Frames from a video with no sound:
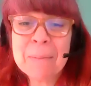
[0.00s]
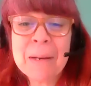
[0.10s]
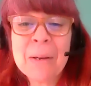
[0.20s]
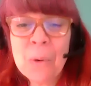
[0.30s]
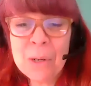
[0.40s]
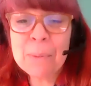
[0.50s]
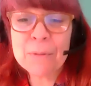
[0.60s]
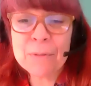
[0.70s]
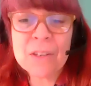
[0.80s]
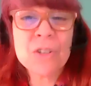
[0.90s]
in my whole
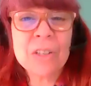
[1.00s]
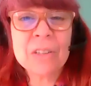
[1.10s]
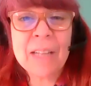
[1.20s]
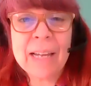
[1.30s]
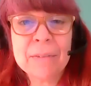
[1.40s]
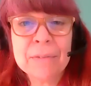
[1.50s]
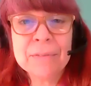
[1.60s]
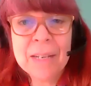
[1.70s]
professional life,